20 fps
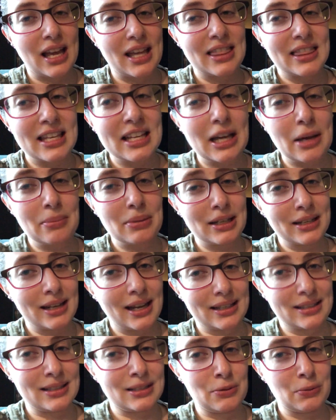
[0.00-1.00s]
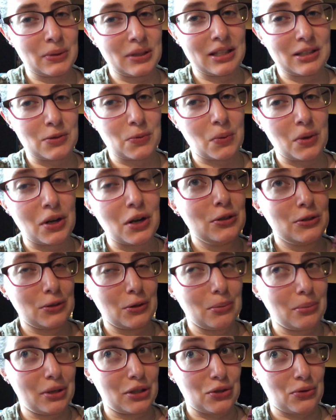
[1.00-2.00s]
i think i'm connecting with this one
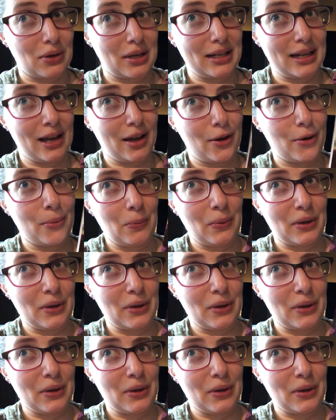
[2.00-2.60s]
so much right now